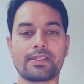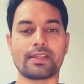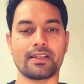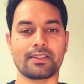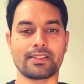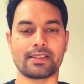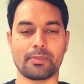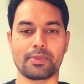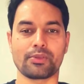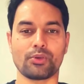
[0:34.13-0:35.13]
start this
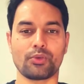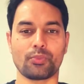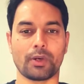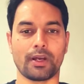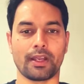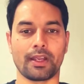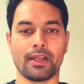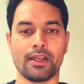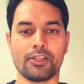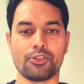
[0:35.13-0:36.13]
episode by
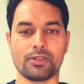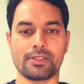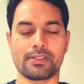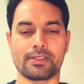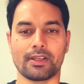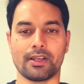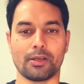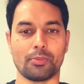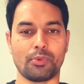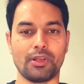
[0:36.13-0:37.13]
just
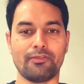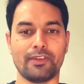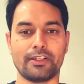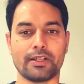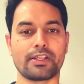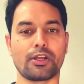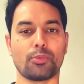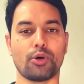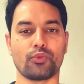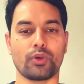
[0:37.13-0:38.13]
briefly touching
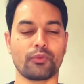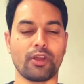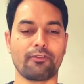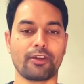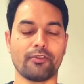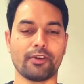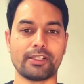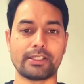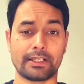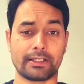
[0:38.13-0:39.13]
upon what we have
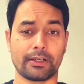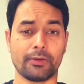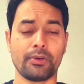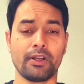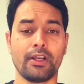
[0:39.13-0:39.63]
covered till now.